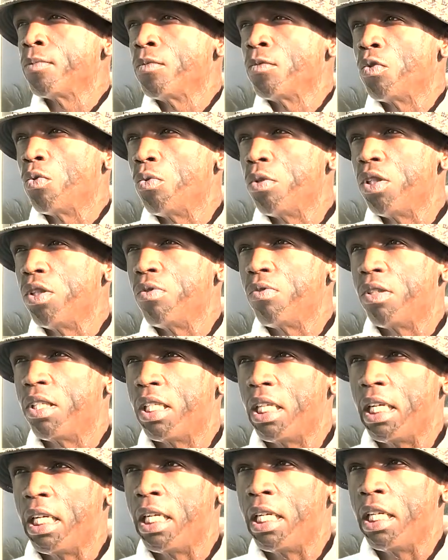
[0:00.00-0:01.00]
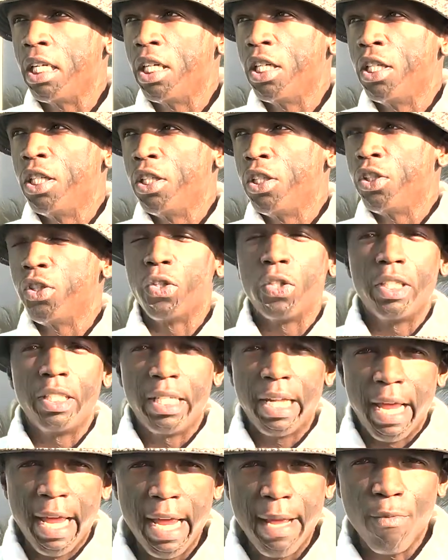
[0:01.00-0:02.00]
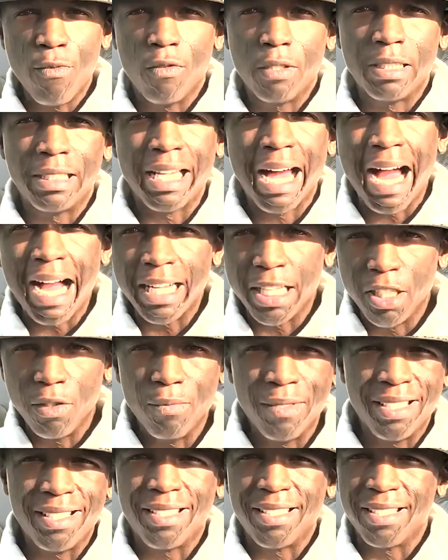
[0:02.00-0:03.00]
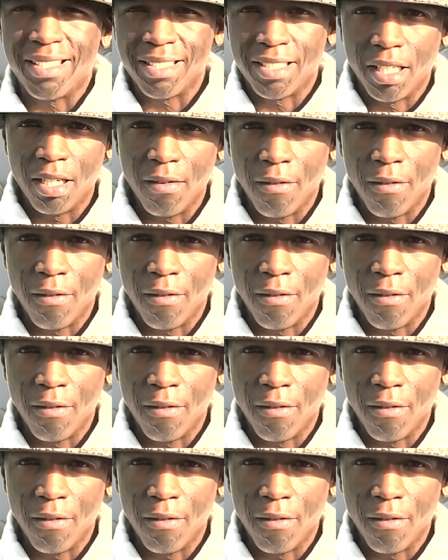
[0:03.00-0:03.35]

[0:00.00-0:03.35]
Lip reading: when you see your name on documents and stuff,